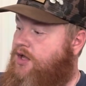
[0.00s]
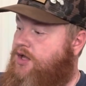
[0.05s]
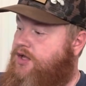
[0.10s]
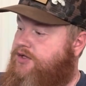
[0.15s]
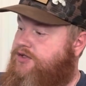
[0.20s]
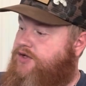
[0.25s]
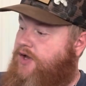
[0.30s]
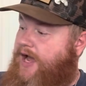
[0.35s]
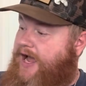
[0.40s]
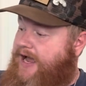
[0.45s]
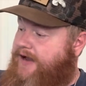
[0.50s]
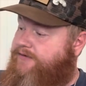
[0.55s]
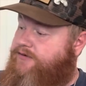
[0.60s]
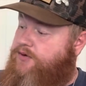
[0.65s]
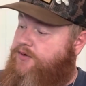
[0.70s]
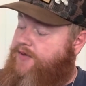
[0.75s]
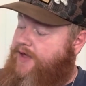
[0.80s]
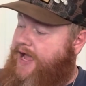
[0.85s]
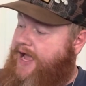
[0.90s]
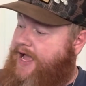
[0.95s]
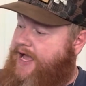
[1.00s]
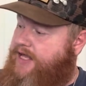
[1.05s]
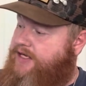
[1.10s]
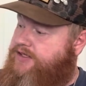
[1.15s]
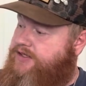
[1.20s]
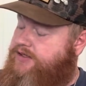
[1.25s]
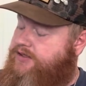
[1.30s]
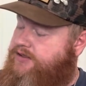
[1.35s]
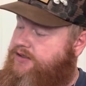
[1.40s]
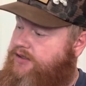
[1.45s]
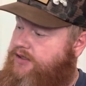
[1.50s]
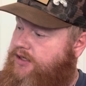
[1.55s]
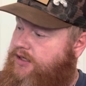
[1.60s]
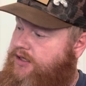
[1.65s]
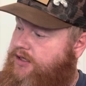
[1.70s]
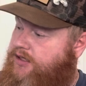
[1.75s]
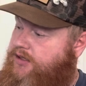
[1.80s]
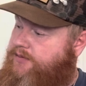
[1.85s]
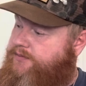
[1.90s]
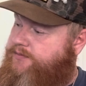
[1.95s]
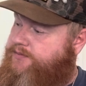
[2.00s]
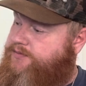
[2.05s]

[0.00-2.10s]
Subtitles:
So after that, so